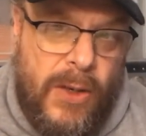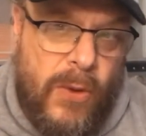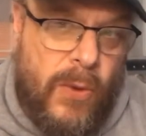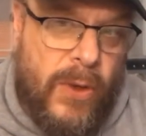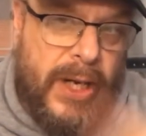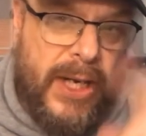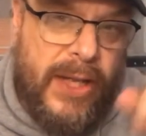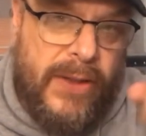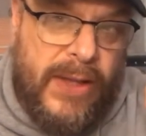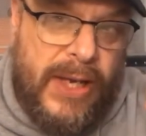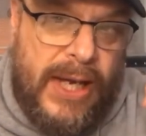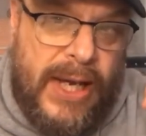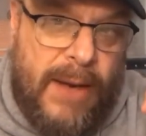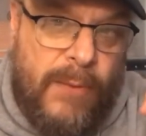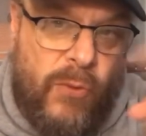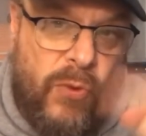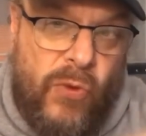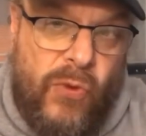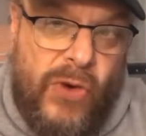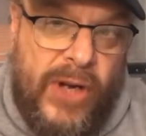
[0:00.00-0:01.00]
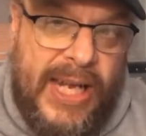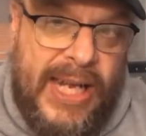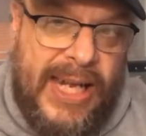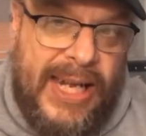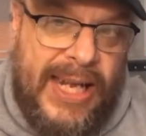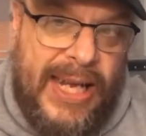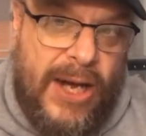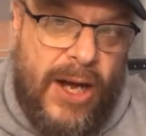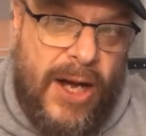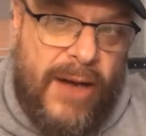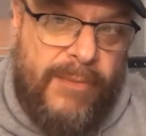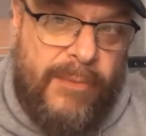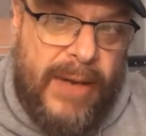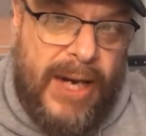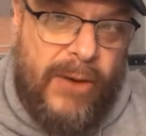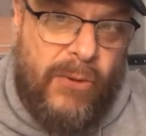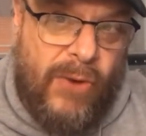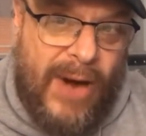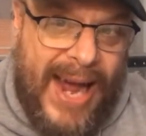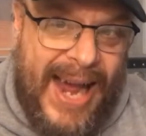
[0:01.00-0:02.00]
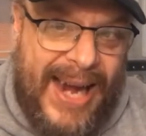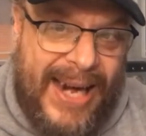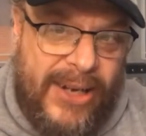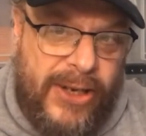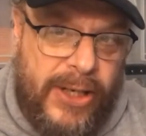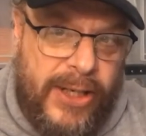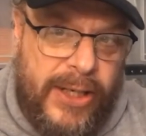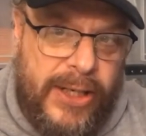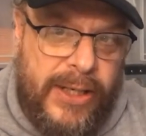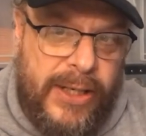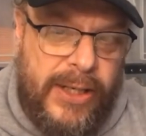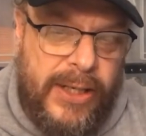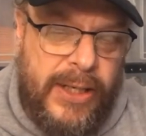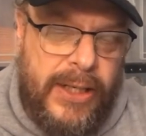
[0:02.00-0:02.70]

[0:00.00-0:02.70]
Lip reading: Where do you think I'm really off my rocker?